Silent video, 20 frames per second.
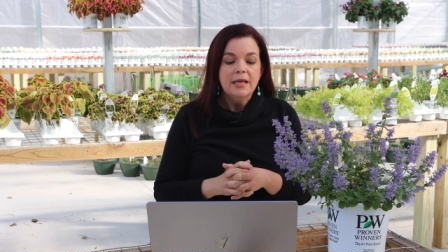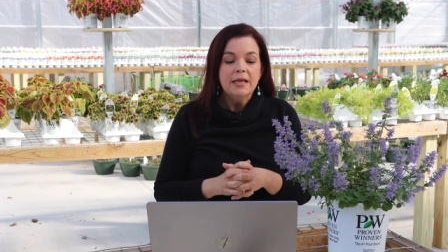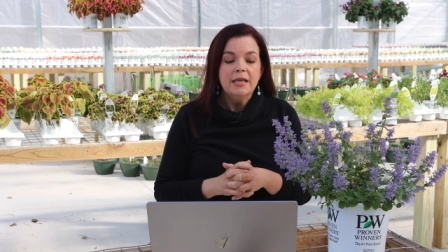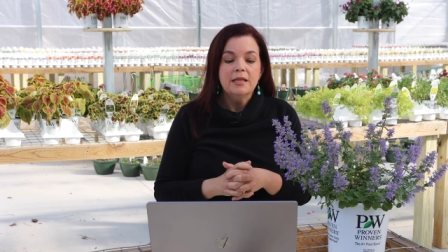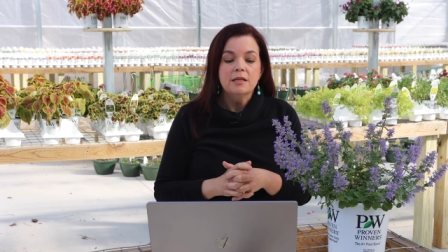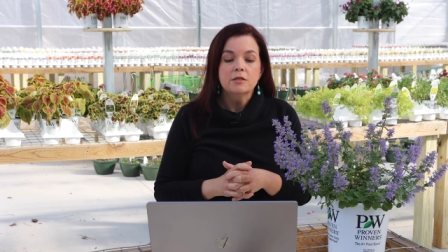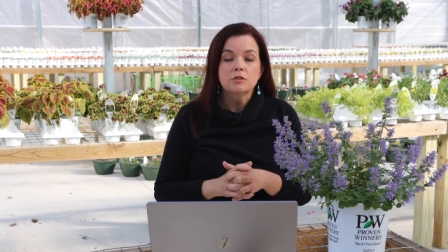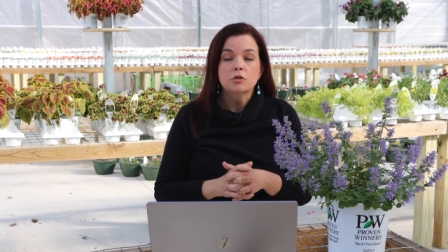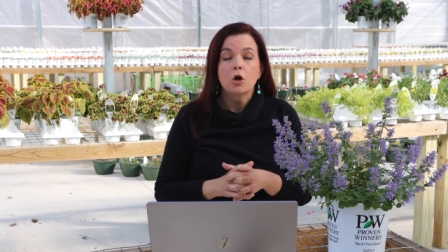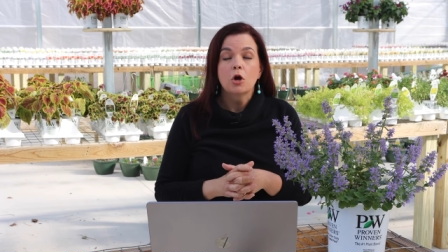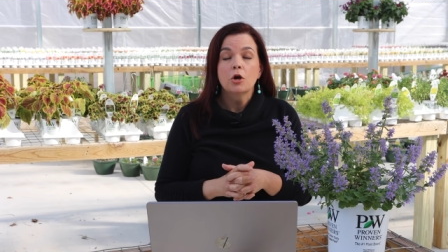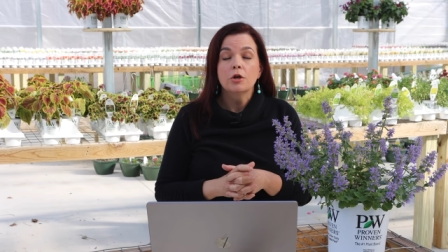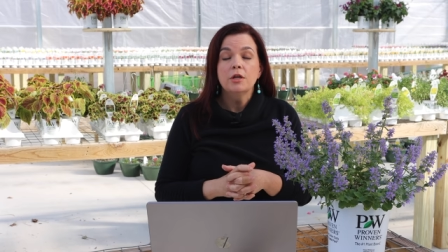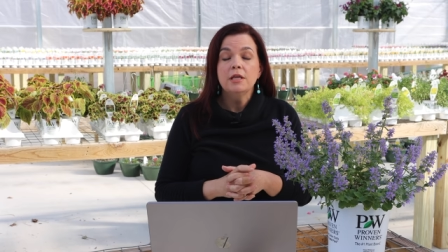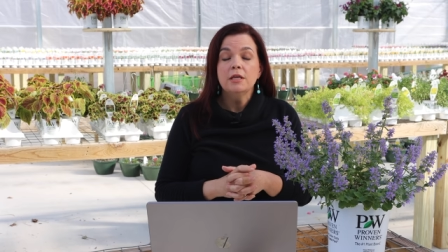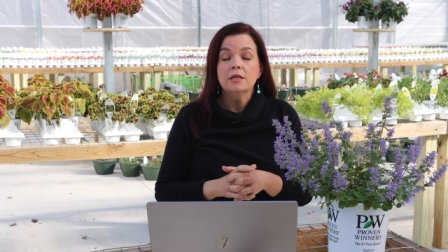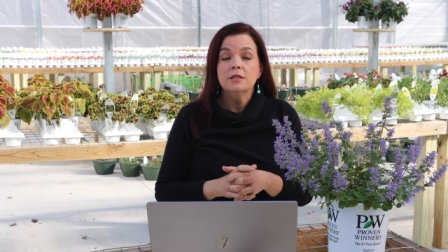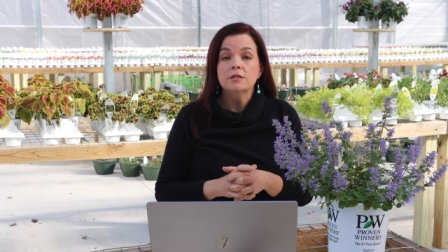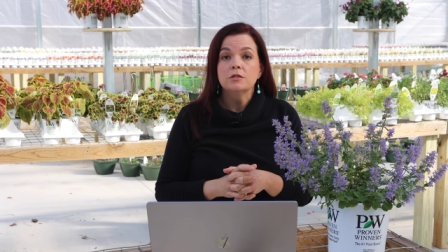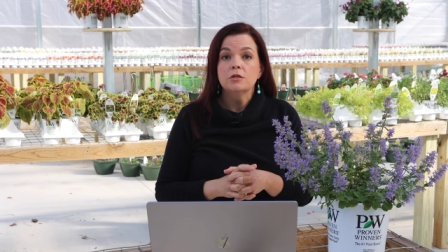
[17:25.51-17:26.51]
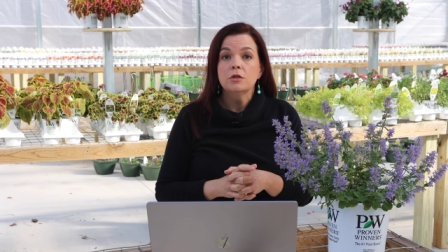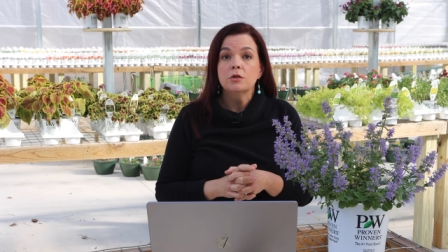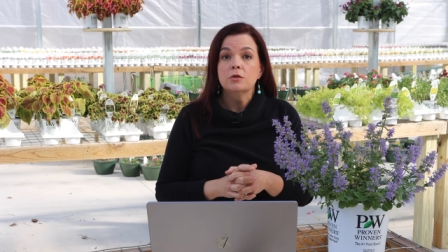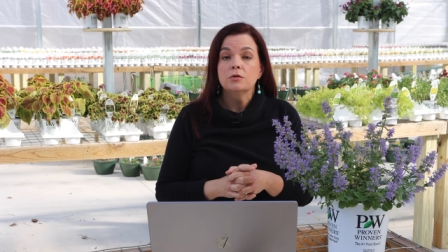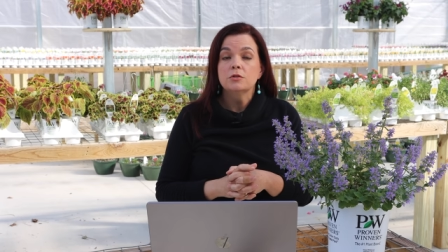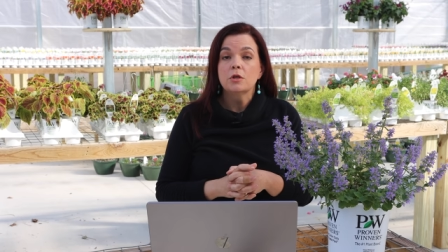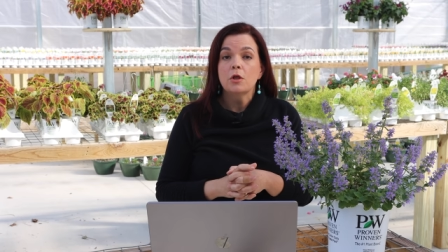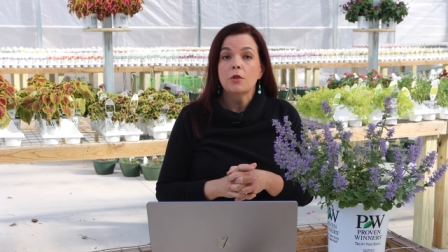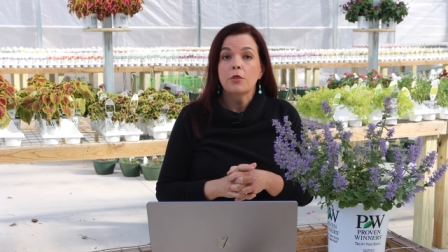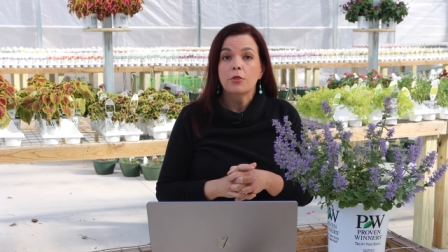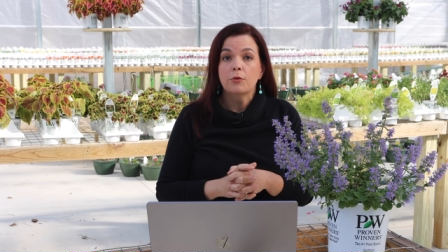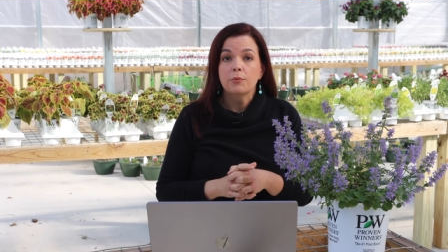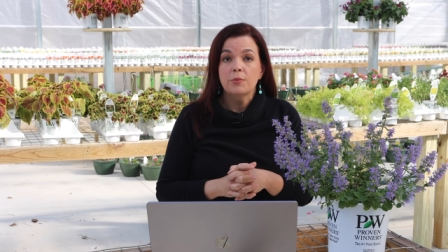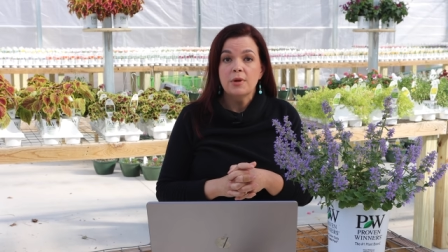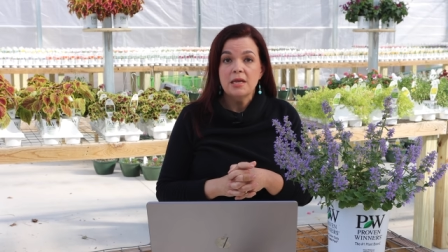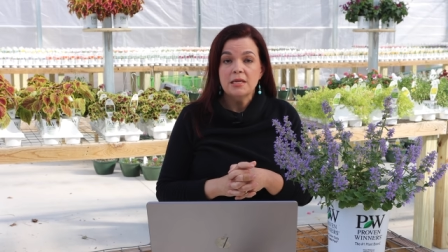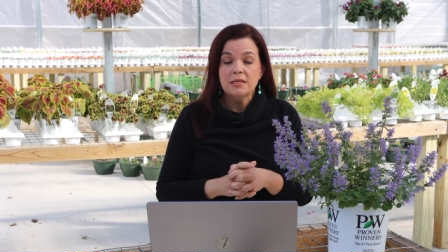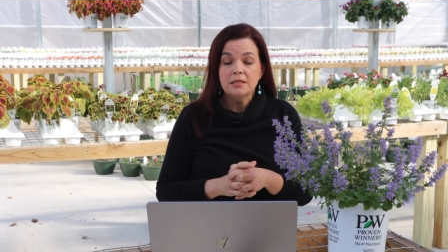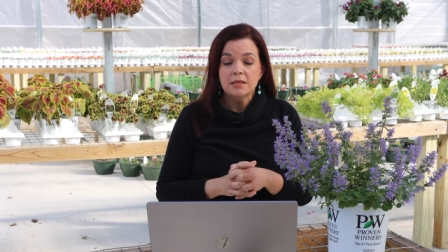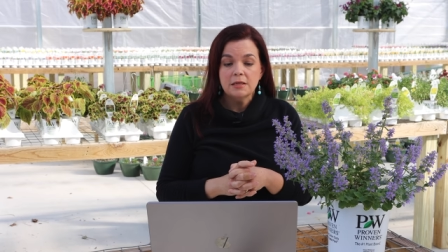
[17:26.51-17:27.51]
It is hardy in zones
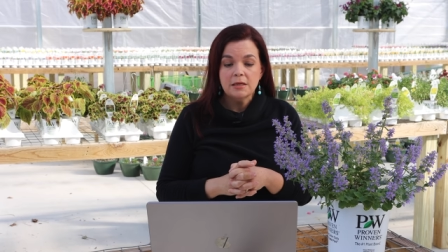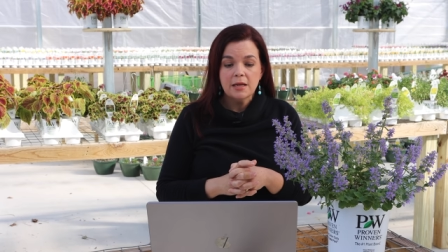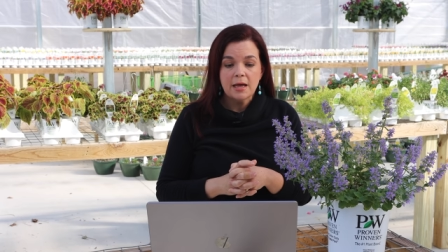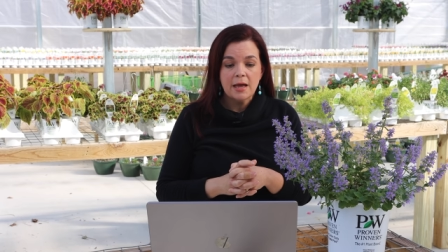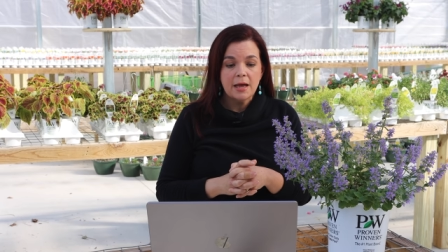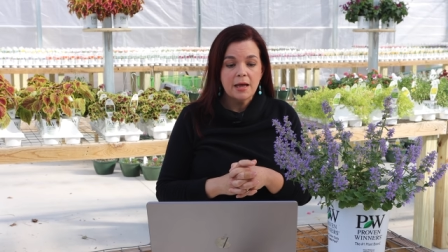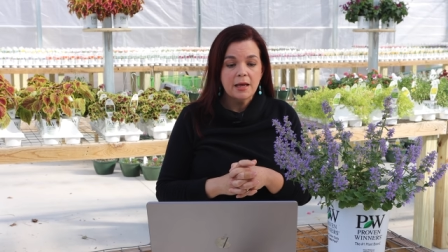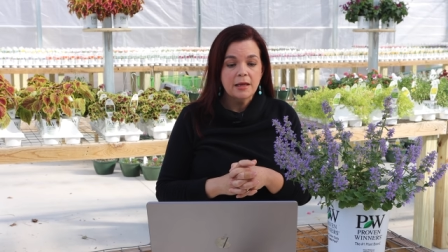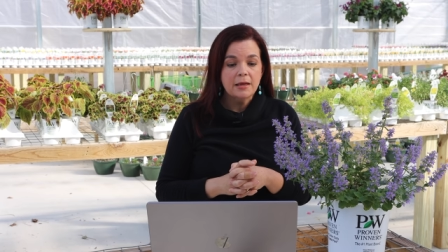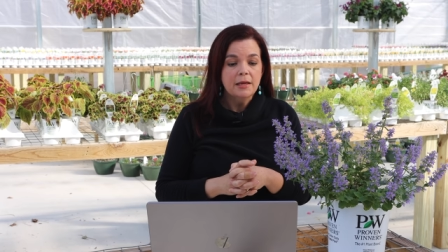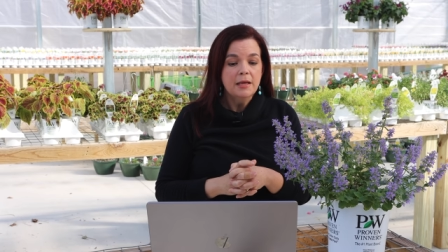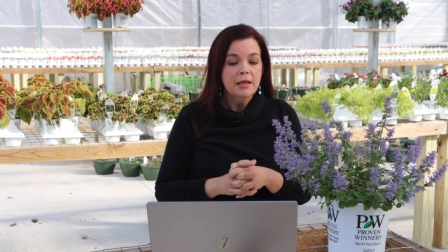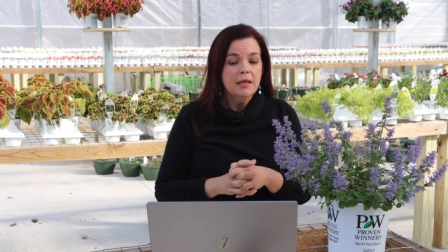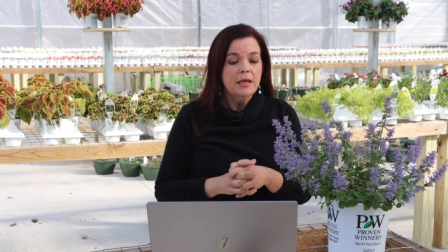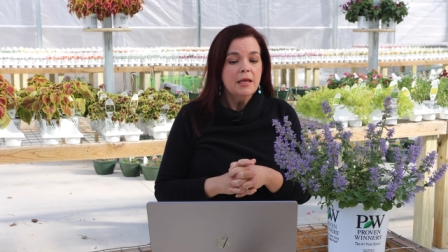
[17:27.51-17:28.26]
3 to 9.